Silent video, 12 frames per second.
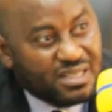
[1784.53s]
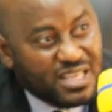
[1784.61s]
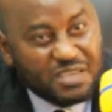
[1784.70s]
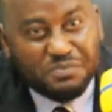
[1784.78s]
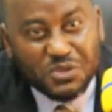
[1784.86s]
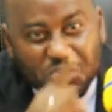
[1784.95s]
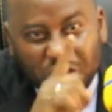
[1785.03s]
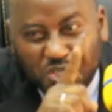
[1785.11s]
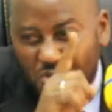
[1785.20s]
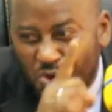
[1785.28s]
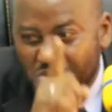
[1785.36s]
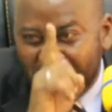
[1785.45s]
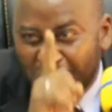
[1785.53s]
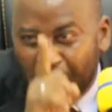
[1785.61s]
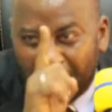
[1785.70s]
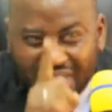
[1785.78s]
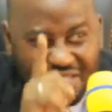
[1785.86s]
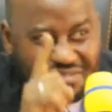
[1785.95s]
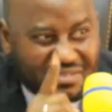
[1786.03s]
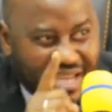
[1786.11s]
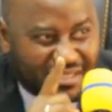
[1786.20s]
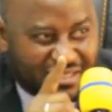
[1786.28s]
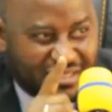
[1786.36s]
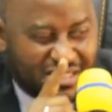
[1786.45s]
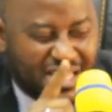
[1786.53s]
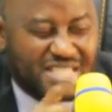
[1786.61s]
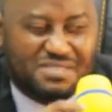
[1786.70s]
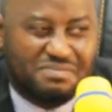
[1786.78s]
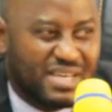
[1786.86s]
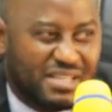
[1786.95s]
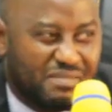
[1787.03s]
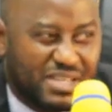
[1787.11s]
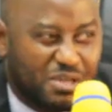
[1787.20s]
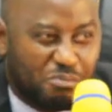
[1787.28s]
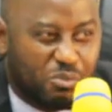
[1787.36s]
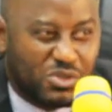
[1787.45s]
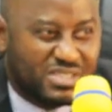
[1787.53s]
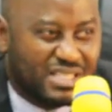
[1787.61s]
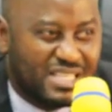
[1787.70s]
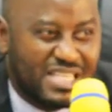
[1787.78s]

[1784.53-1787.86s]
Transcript: If you secure somebody's right, it's very, very important.